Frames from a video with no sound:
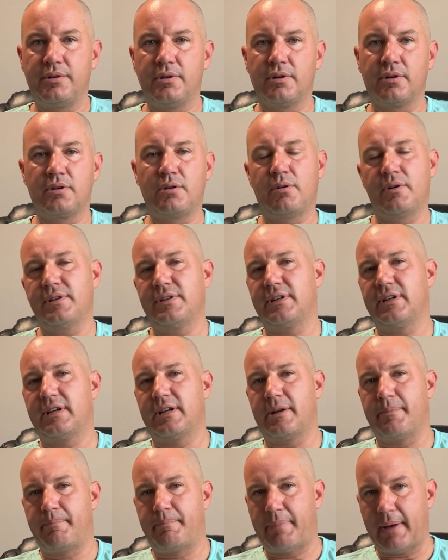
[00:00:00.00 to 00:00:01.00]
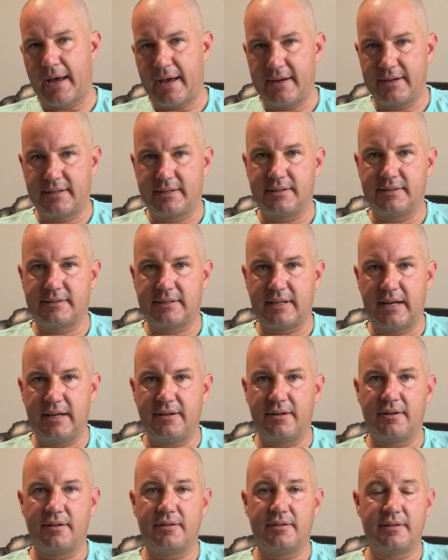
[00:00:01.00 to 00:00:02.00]
you're going to get a bad
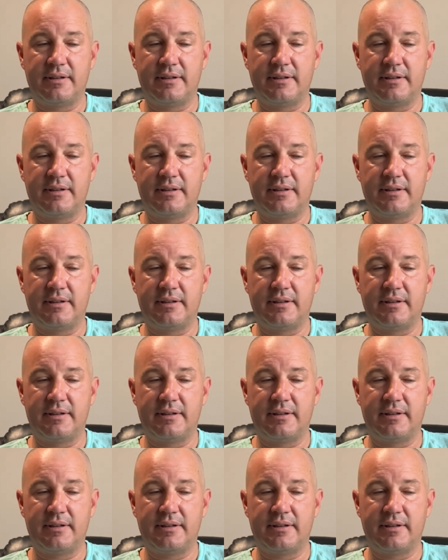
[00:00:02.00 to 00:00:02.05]
container.